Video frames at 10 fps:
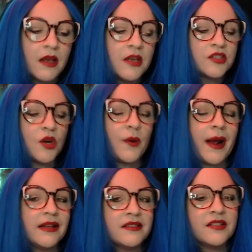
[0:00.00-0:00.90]
So
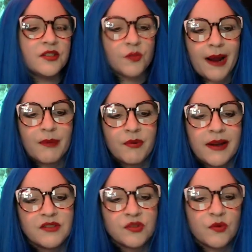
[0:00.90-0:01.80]
as this
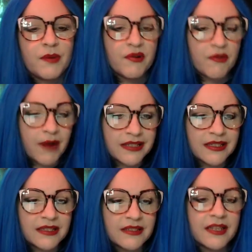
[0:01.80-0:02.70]
wraparound story
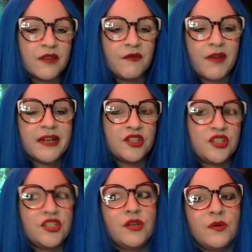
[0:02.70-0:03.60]
progresses, like, the
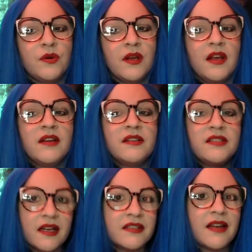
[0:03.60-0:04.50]
vanished dude
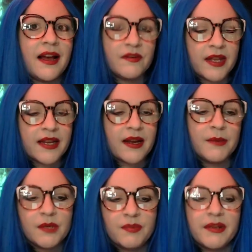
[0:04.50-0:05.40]
does kind of, like,
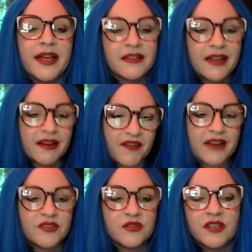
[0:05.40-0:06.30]
come into play and, like,
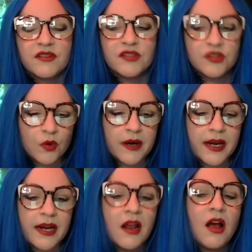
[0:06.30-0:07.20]
factors into the
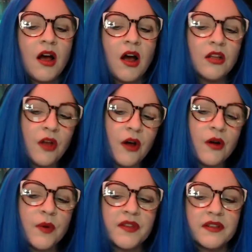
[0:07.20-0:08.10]
story,
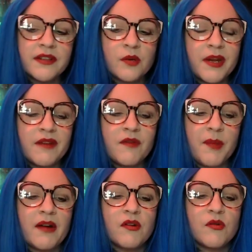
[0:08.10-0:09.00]
along with a little bit of a
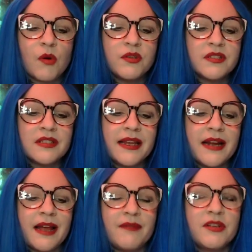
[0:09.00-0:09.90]
paranormal slant having